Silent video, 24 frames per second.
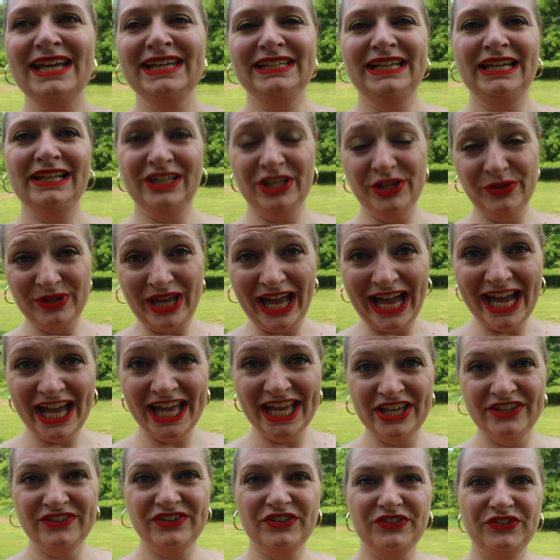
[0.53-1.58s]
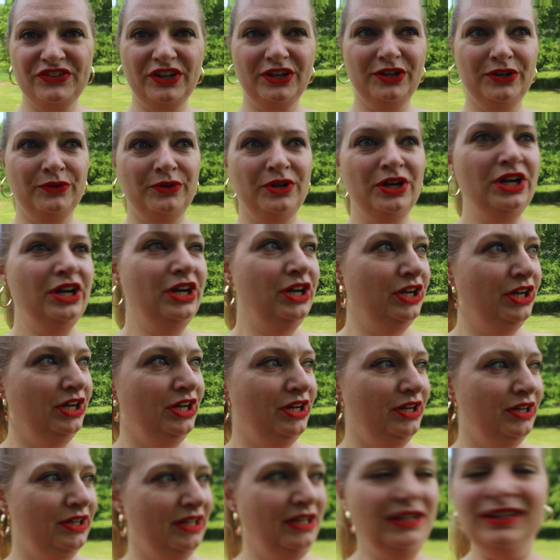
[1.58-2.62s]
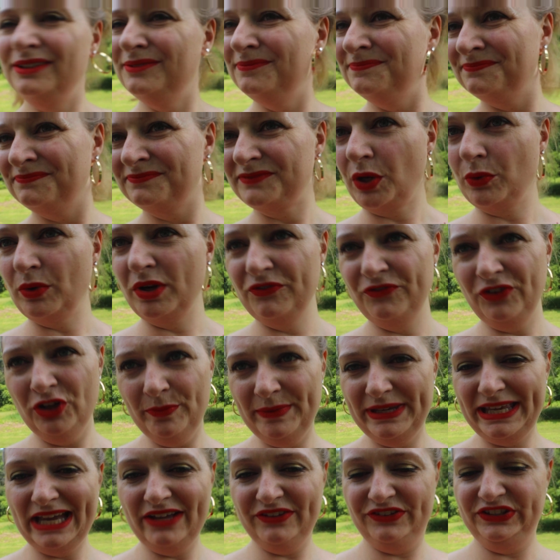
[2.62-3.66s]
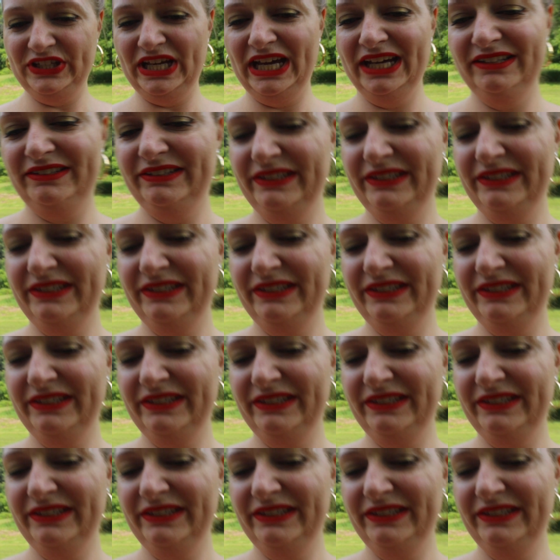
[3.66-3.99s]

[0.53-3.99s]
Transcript: Hello guys, so we're filming outside